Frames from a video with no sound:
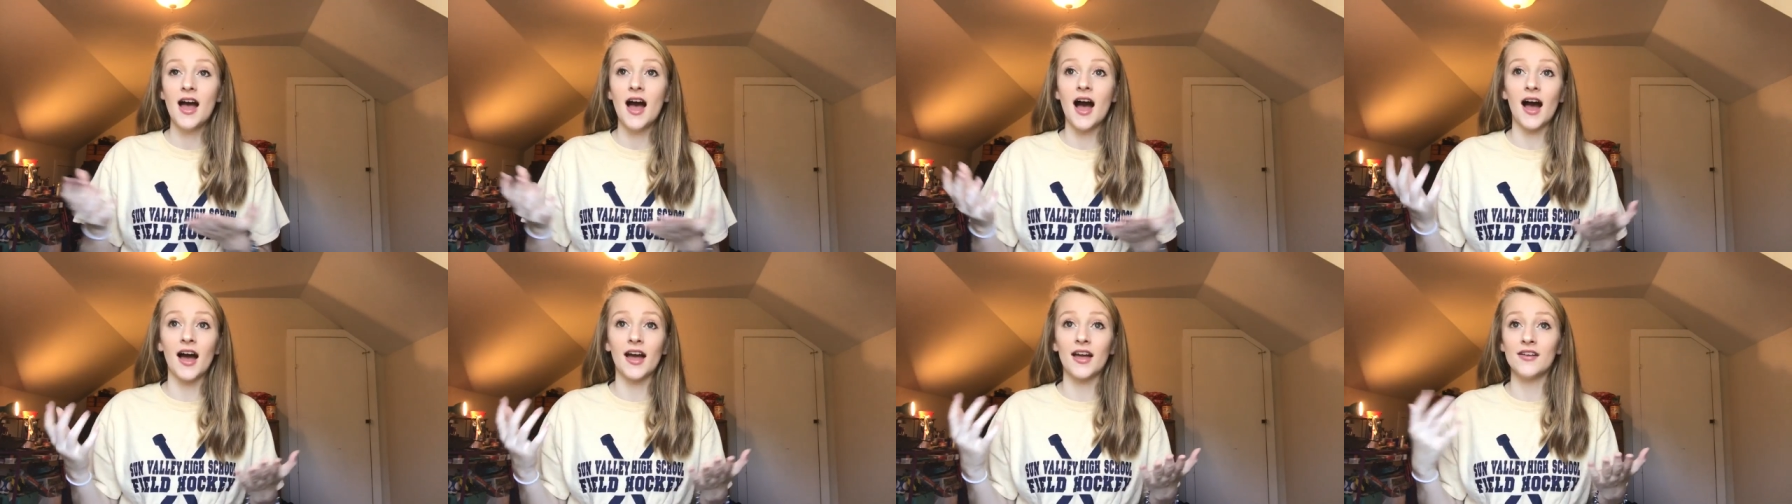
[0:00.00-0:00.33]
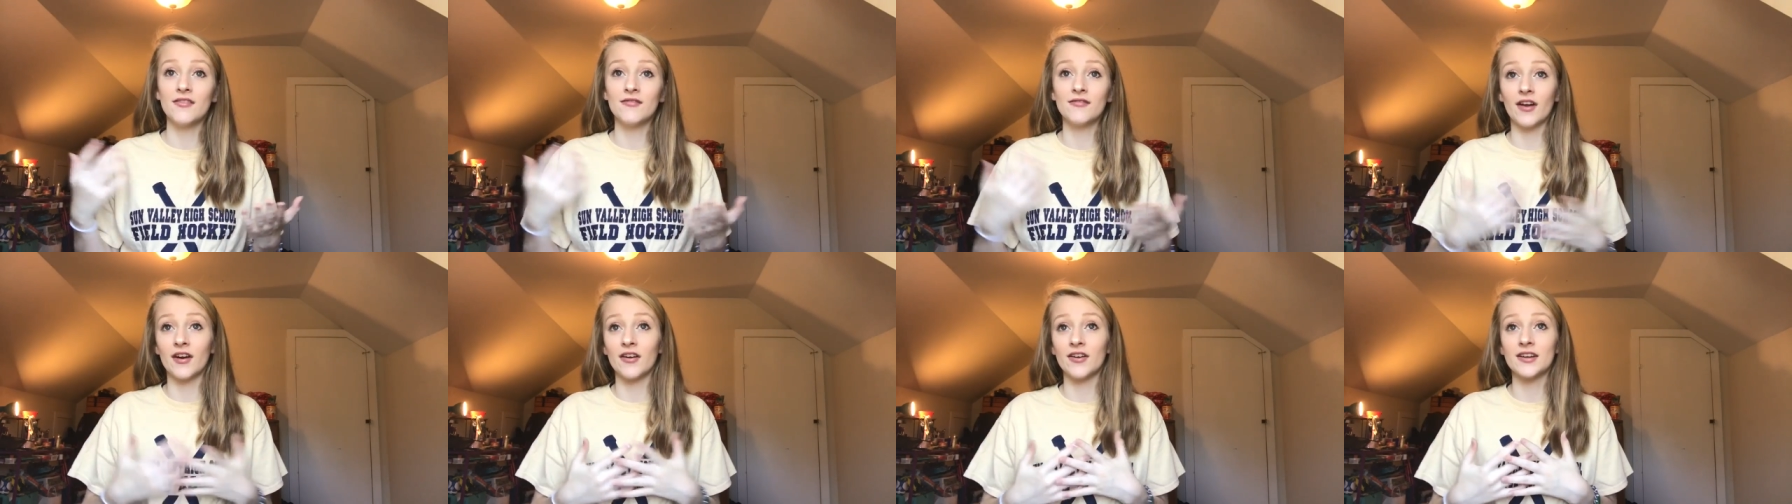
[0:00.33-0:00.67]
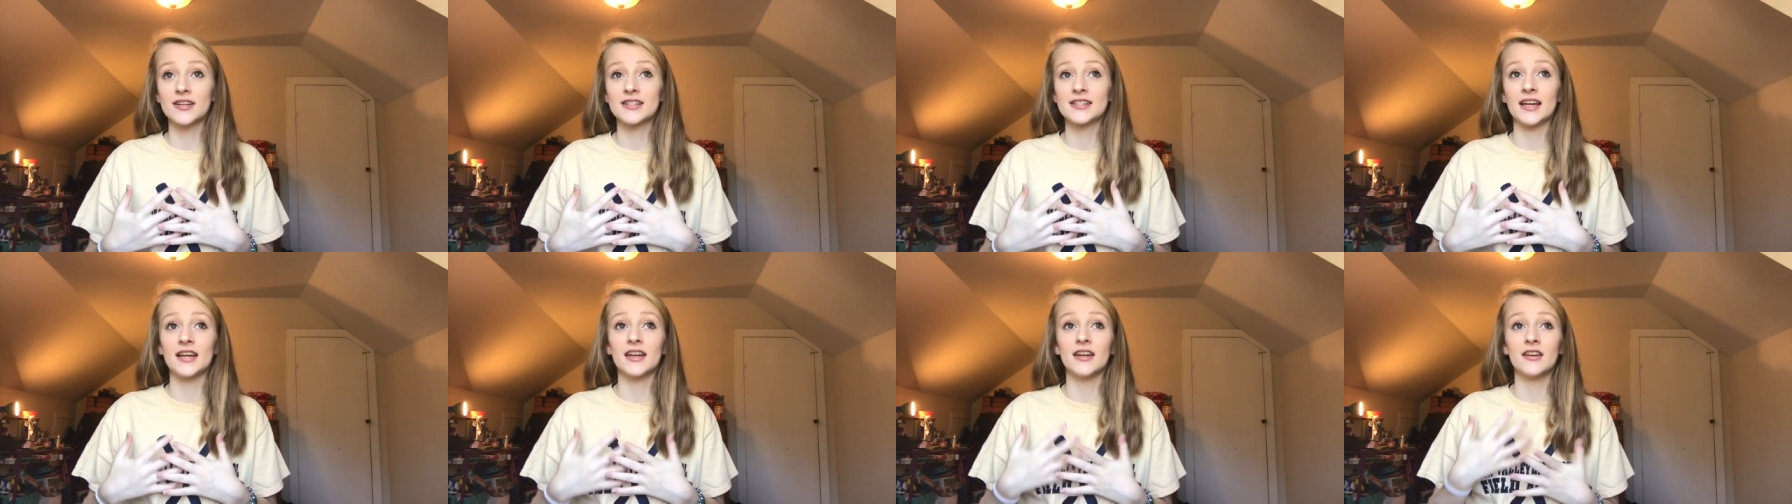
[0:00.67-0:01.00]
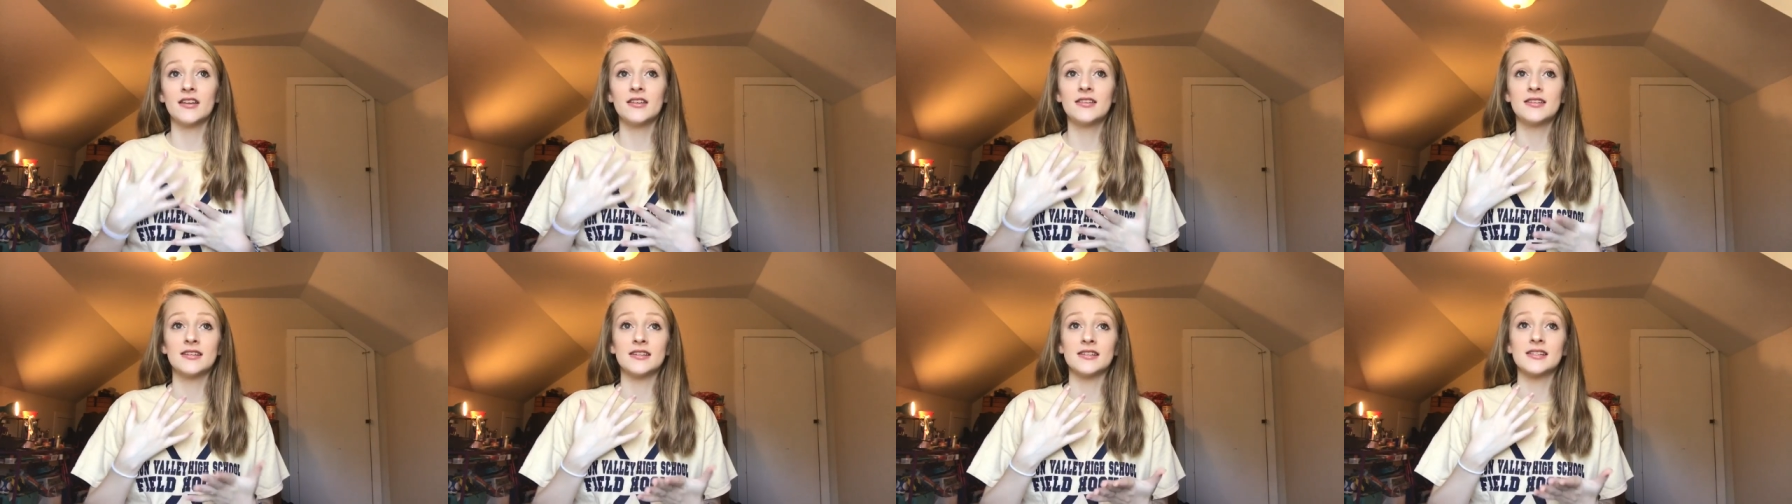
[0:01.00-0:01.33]
I am very
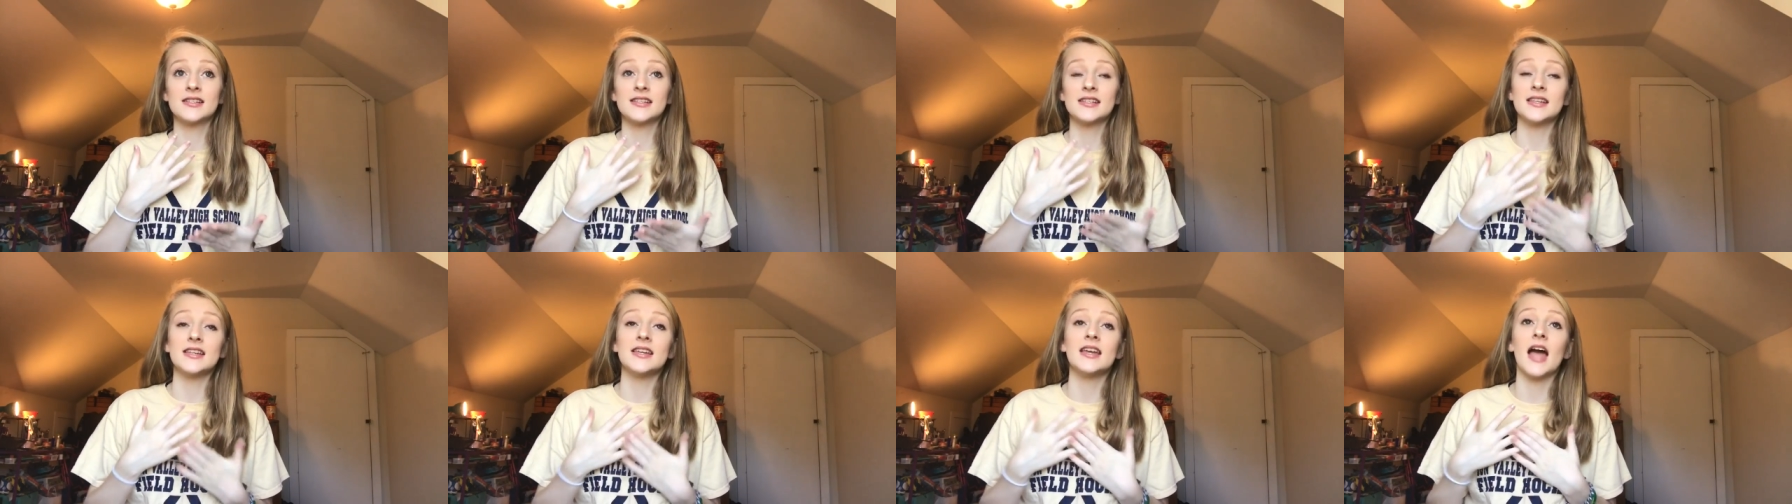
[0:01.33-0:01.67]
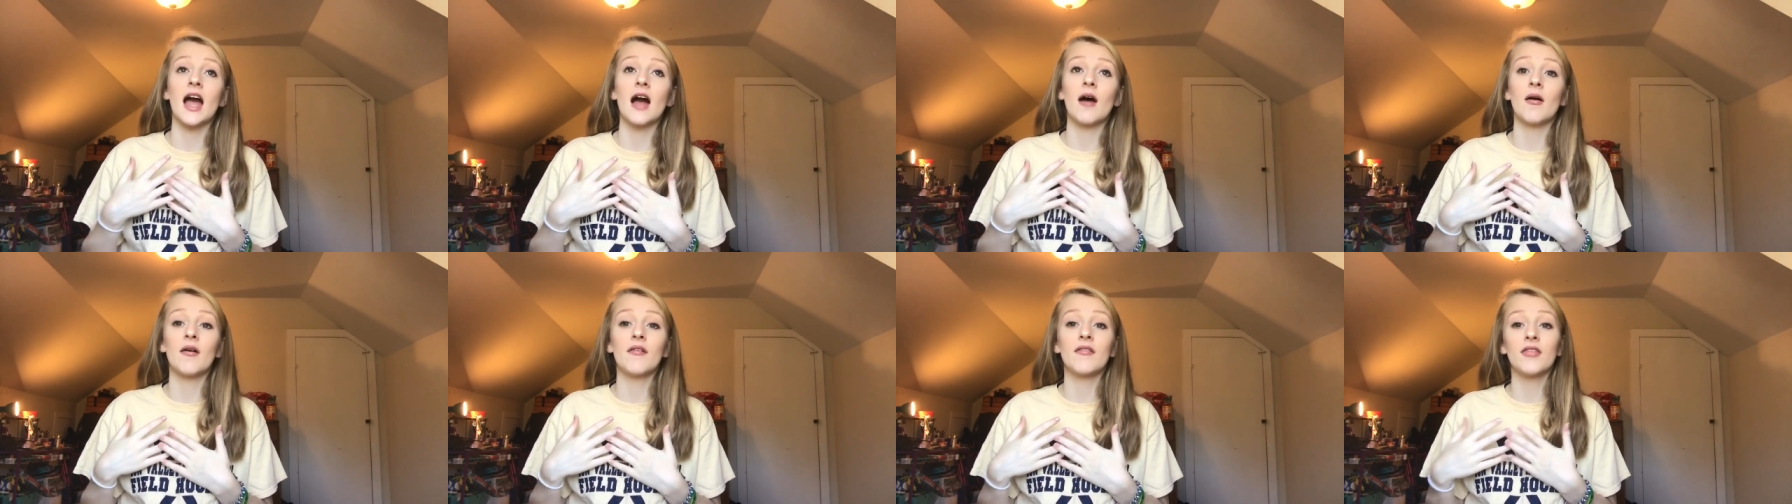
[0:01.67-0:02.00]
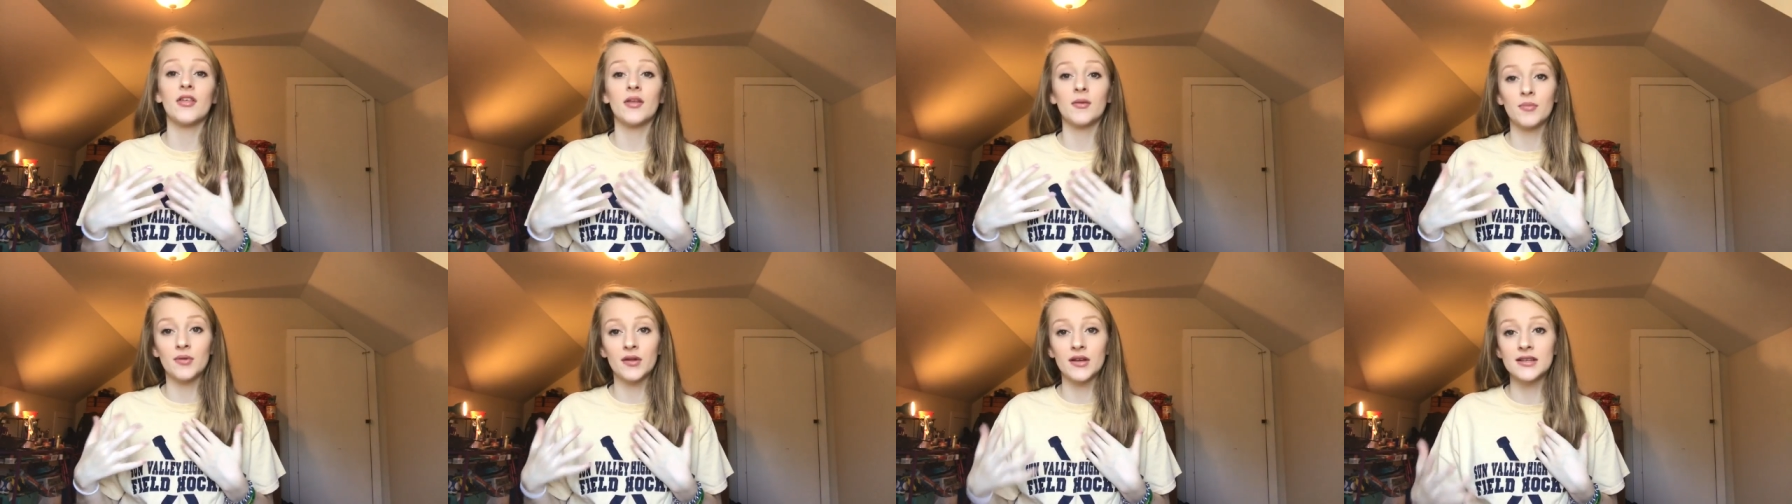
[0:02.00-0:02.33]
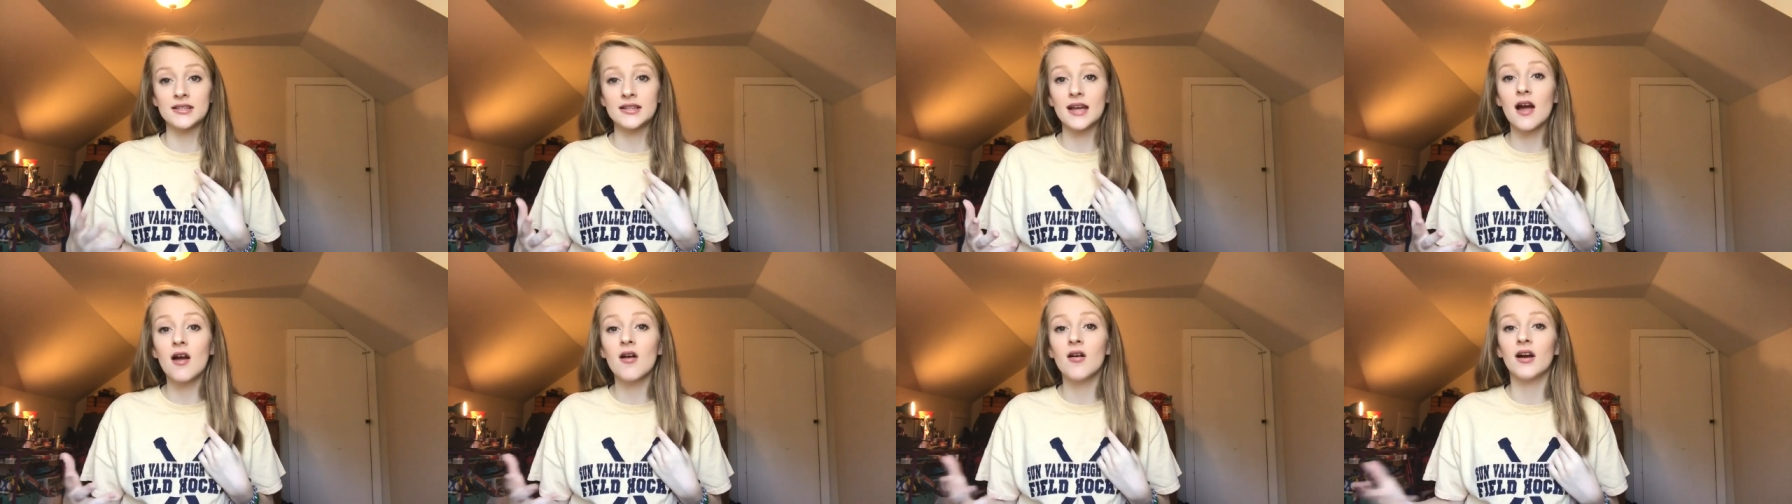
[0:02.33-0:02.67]
excited to see how everything
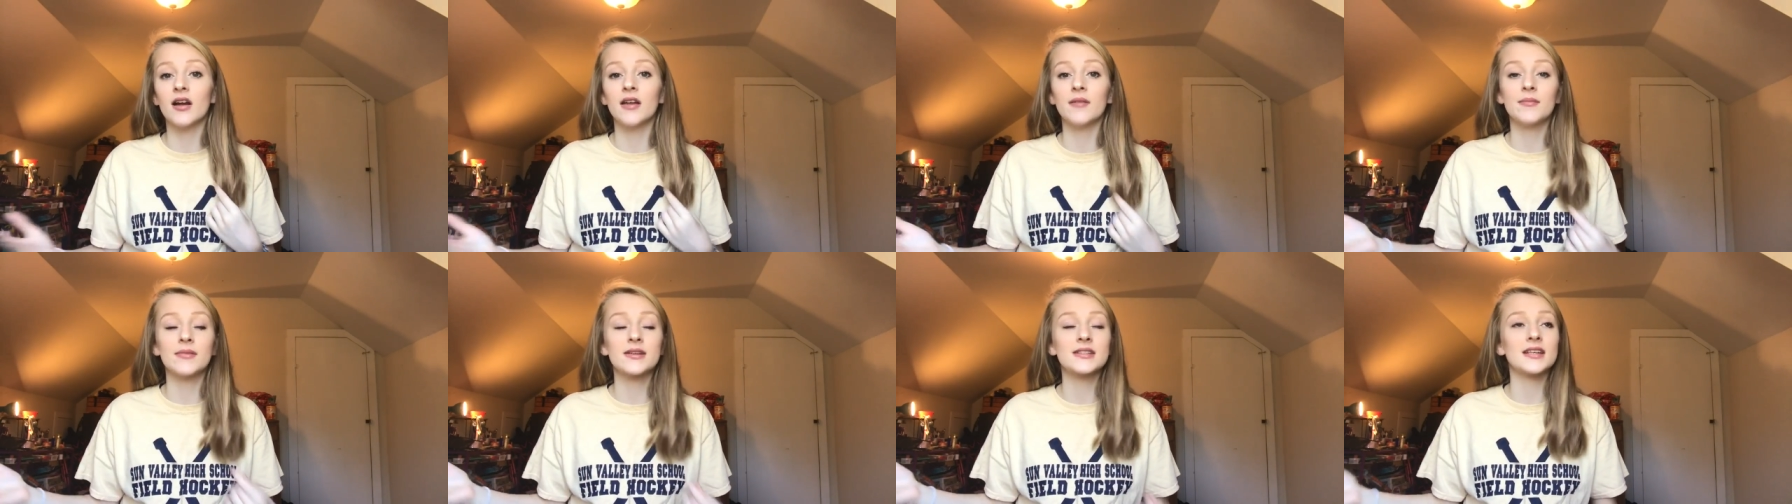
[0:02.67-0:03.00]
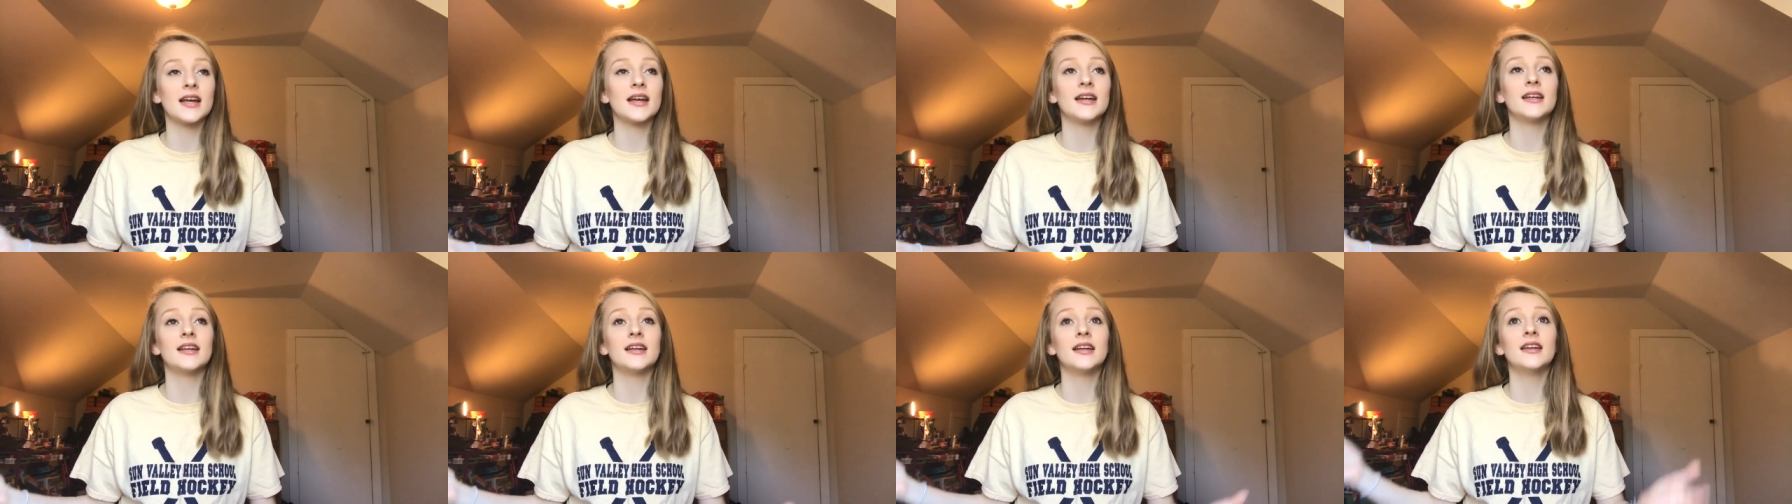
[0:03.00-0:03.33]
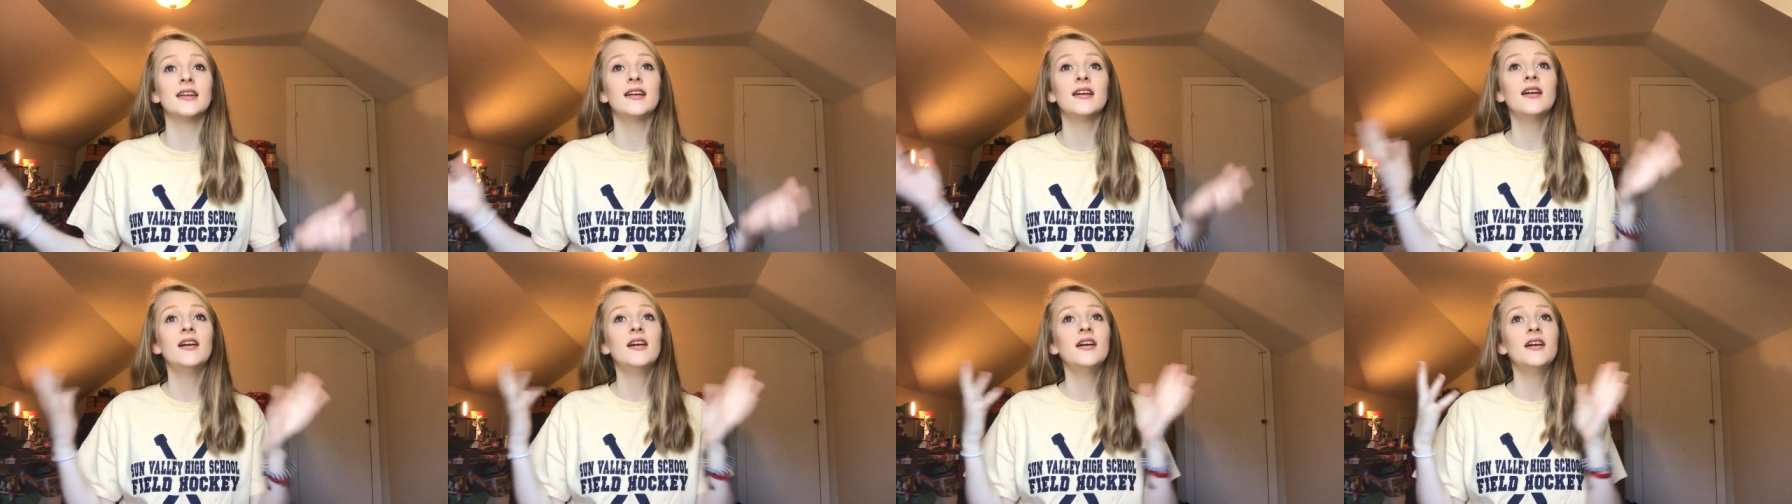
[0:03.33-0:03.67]
plays out. I am excited